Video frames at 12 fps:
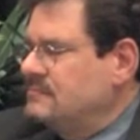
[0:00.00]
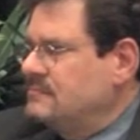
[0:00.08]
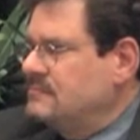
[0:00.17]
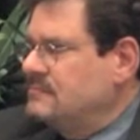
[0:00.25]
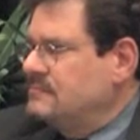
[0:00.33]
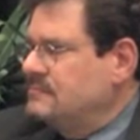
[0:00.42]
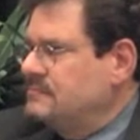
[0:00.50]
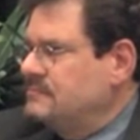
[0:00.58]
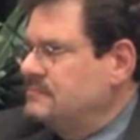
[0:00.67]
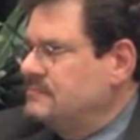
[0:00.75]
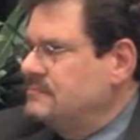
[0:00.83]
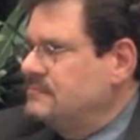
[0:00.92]

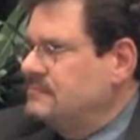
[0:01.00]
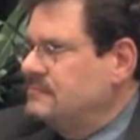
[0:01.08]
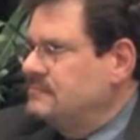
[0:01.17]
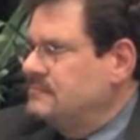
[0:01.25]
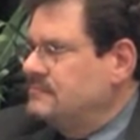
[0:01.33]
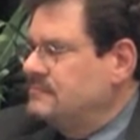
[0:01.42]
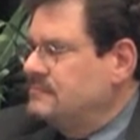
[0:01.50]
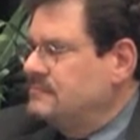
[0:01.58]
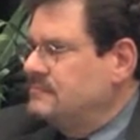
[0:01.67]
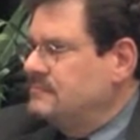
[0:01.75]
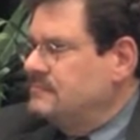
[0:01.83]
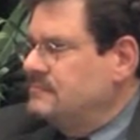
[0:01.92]

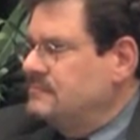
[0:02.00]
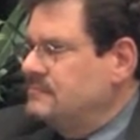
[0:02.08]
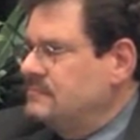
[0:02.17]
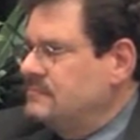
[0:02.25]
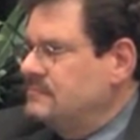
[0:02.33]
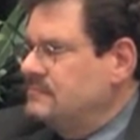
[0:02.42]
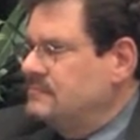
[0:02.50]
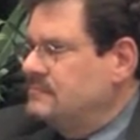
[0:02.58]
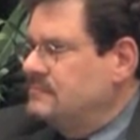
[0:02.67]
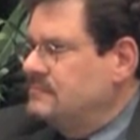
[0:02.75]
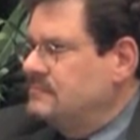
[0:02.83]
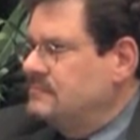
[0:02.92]

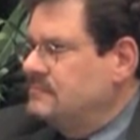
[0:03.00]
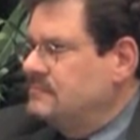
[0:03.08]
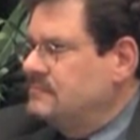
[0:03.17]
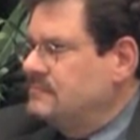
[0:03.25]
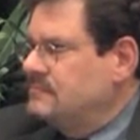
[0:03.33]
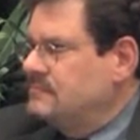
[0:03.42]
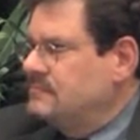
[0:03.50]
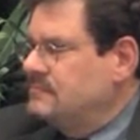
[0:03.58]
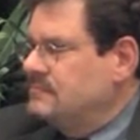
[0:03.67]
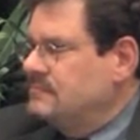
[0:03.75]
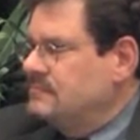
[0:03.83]
[no speech]